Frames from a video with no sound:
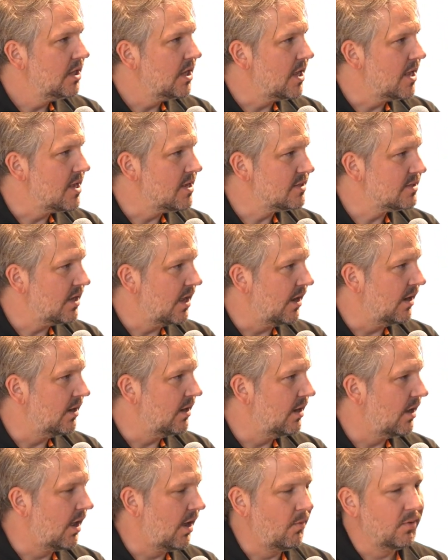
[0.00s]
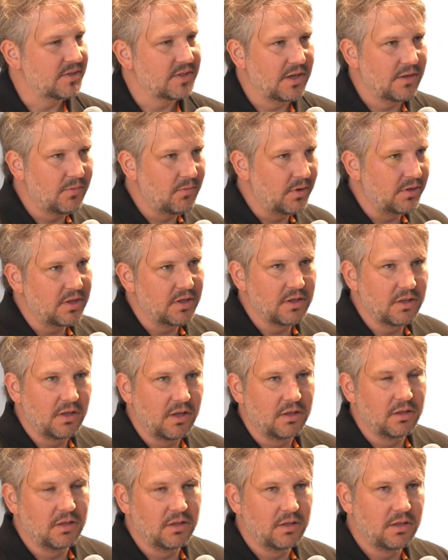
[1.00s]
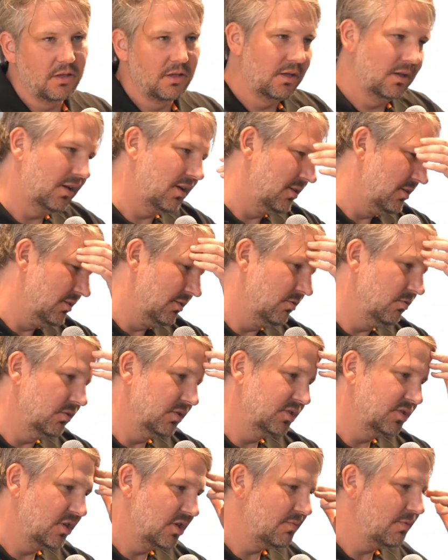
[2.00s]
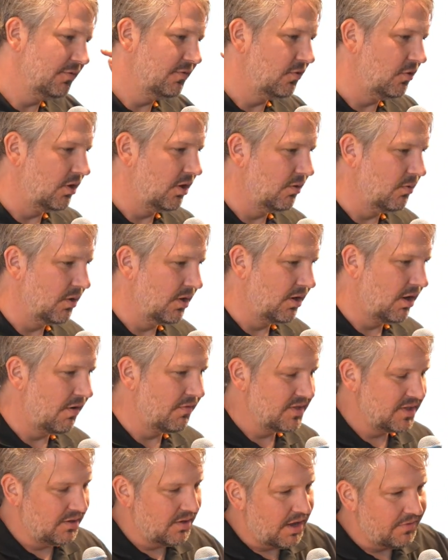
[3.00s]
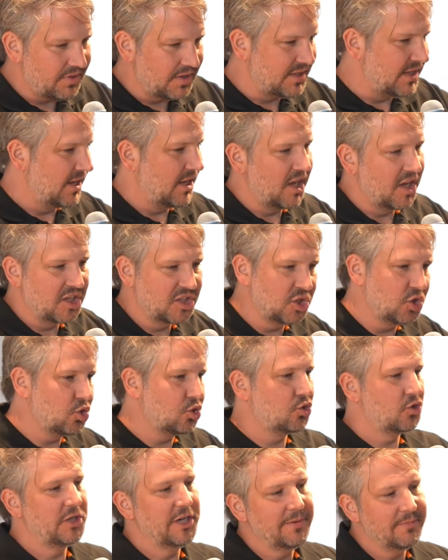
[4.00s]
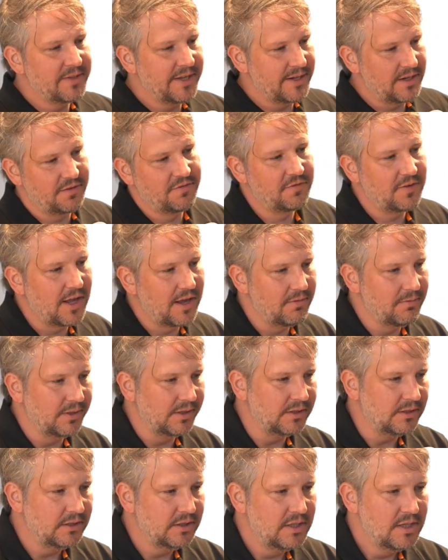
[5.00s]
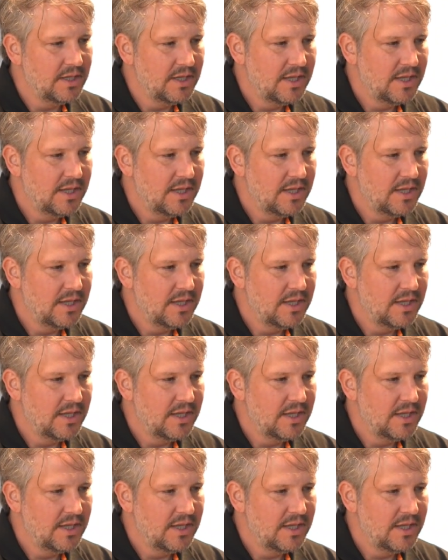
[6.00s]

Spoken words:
is, and I worked on Google Search before, where obviously you have this like extreme data flywheel,